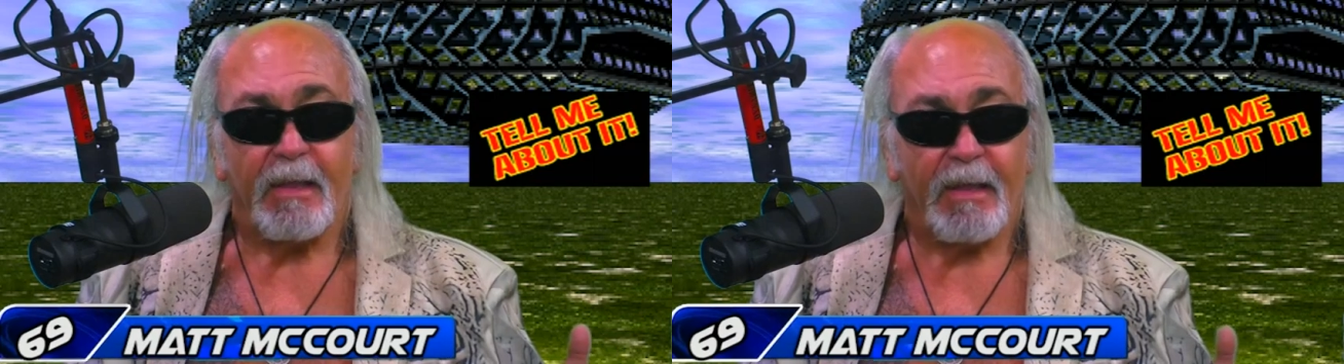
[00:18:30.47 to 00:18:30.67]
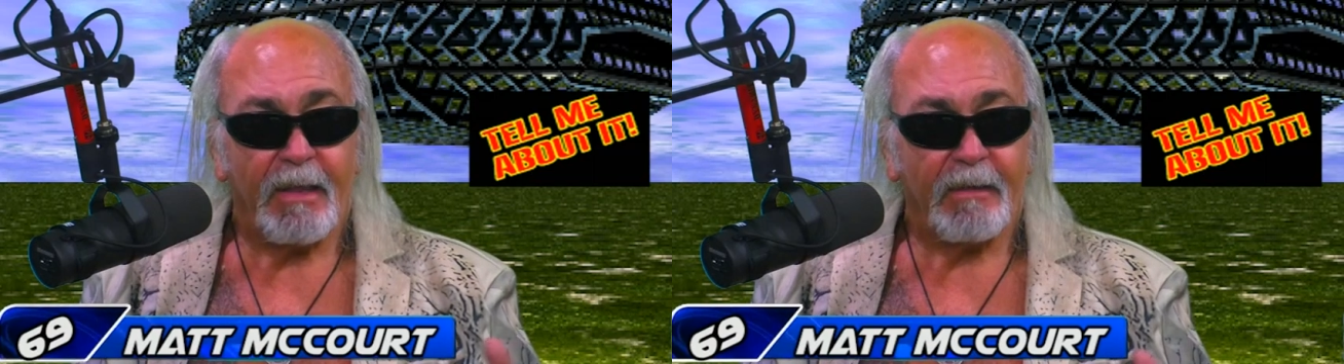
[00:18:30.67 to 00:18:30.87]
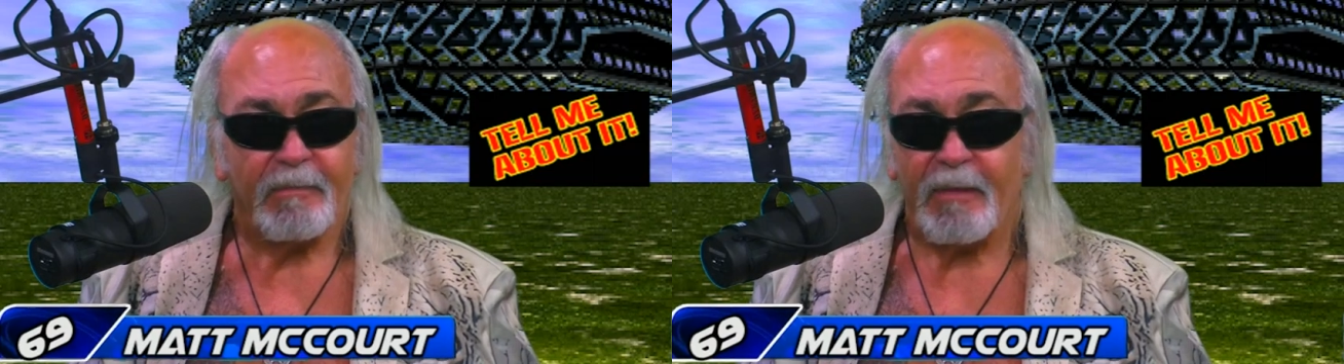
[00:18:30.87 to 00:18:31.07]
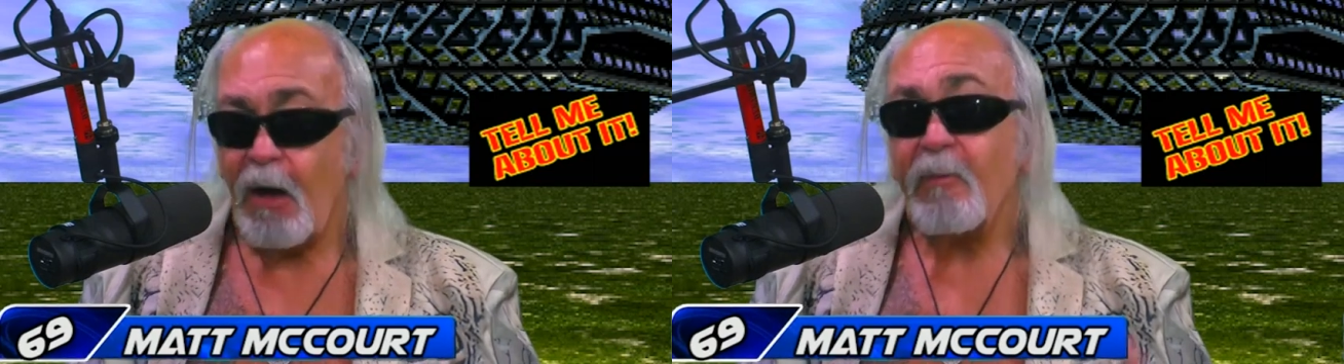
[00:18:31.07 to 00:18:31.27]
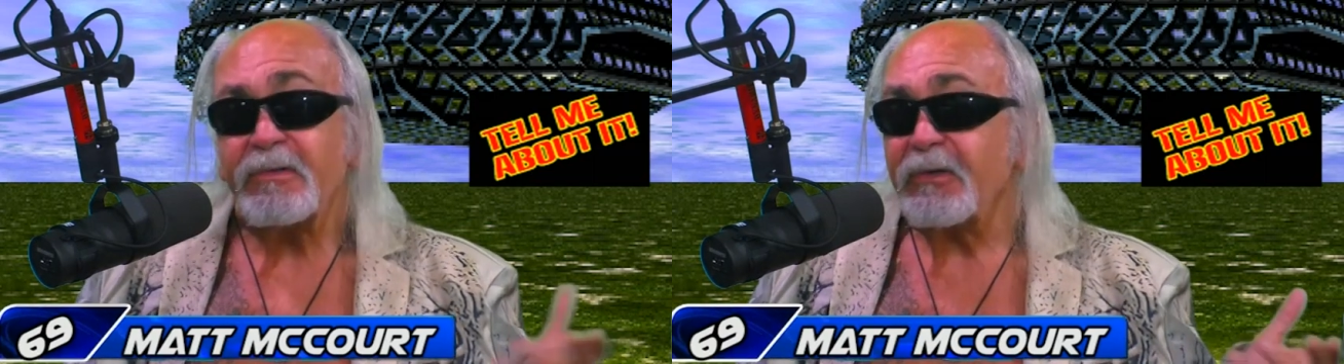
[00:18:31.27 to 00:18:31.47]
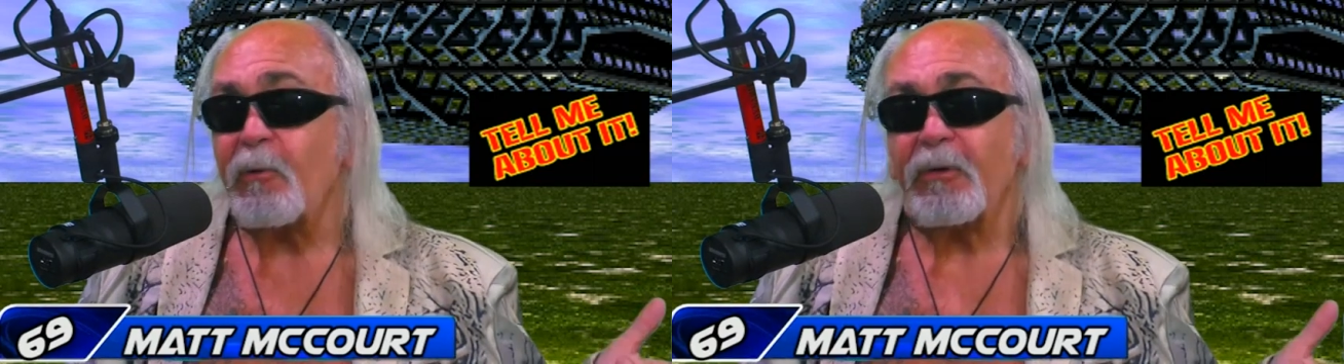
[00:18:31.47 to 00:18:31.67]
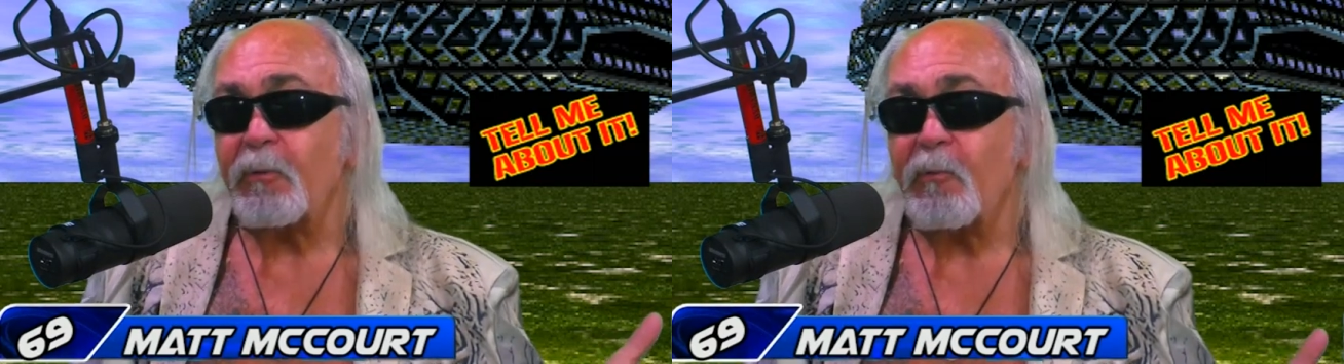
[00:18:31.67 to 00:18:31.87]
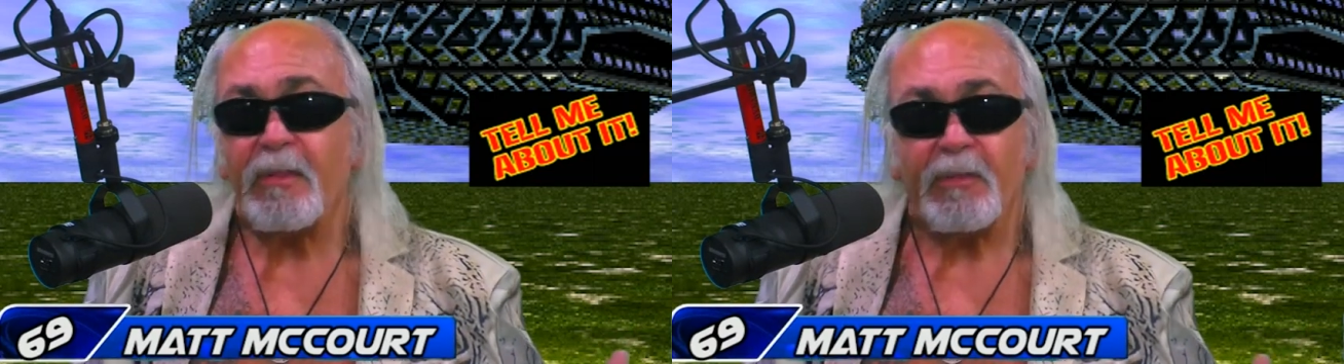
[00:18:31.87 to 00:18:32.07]
and I was the
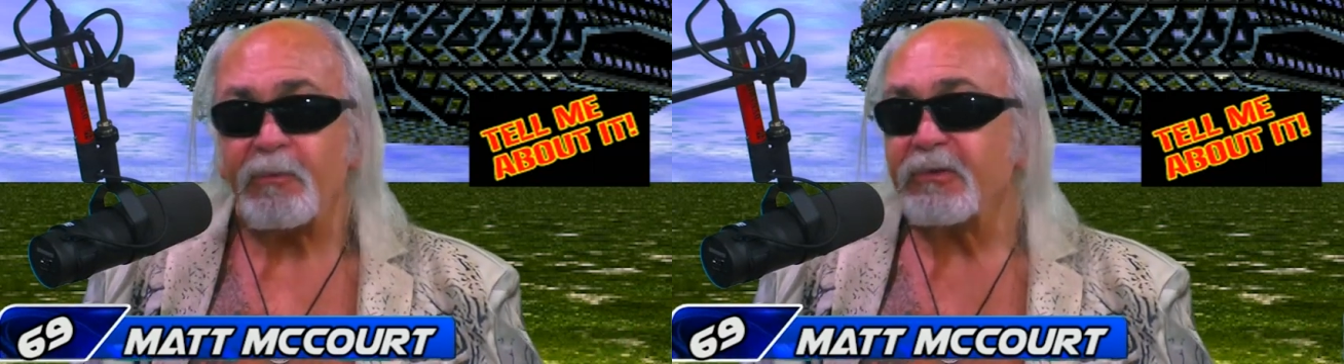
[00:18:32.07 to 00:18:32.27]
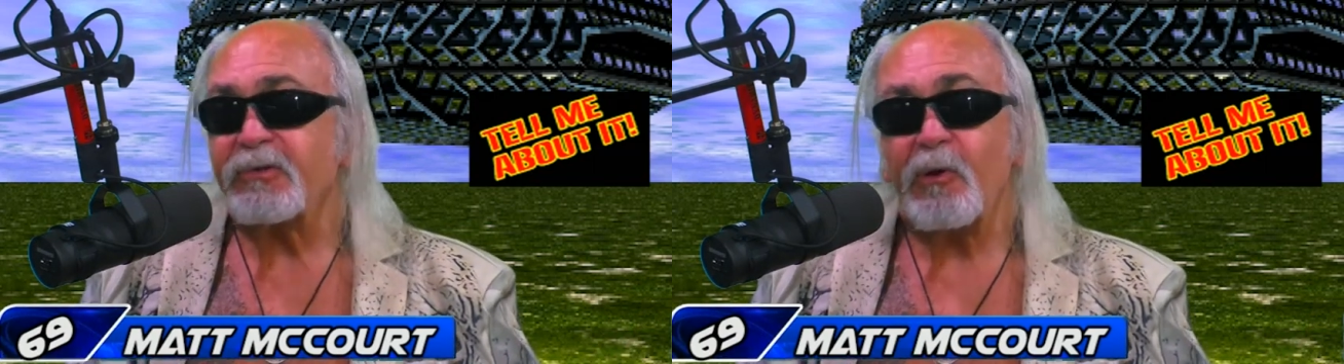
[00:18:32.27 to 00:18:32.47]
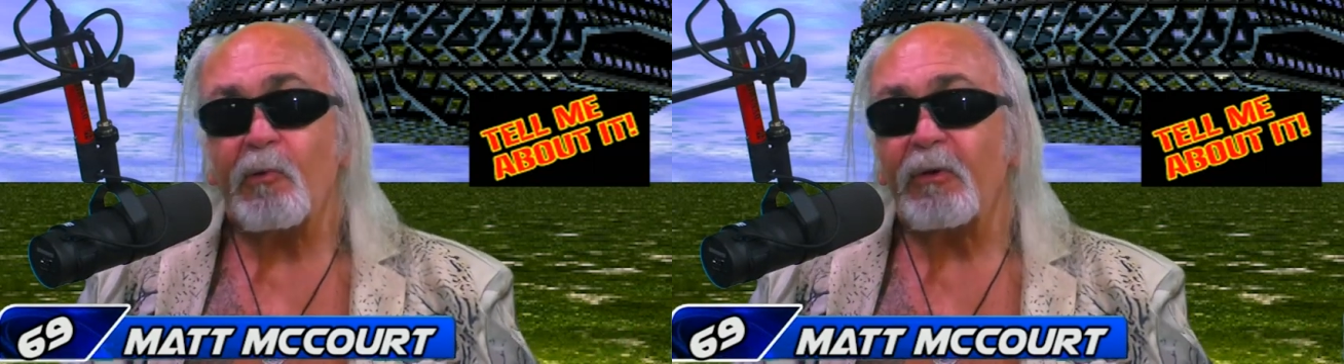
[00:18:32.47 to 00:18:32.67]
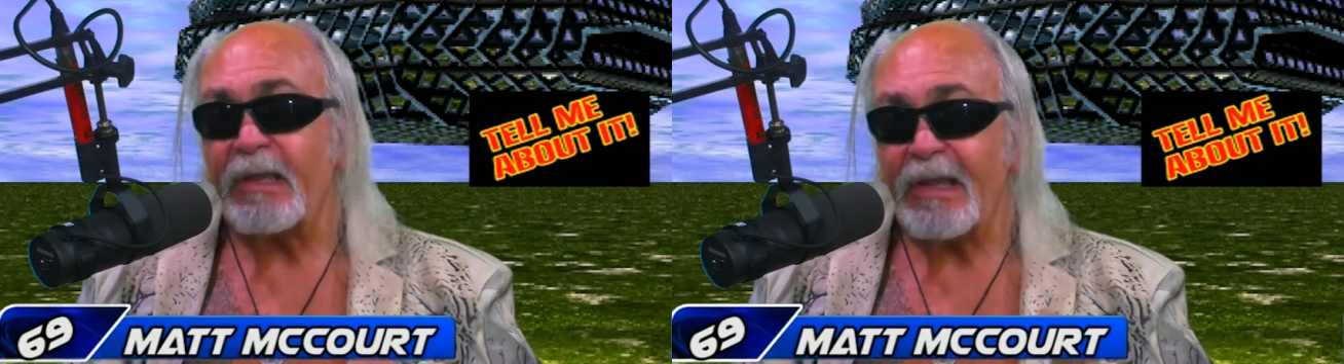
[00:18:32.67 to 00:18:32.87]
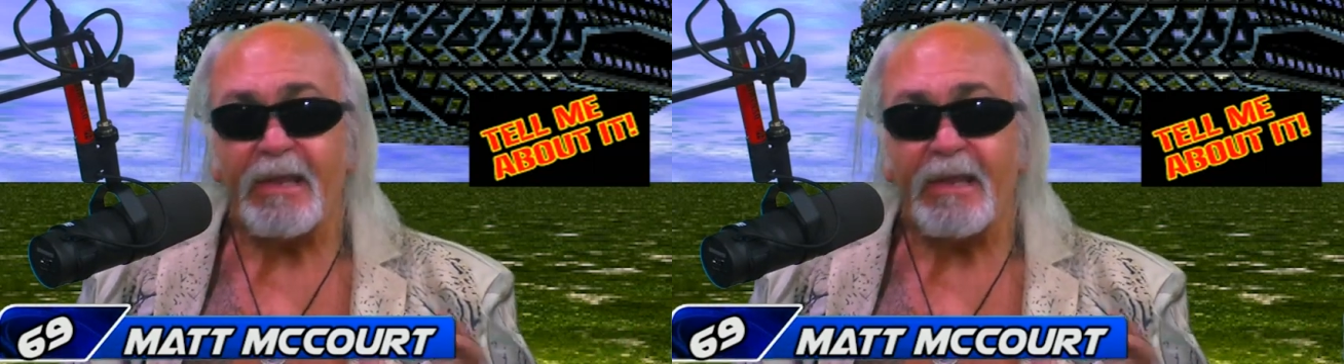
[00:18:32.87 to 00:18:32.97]
only one that was totally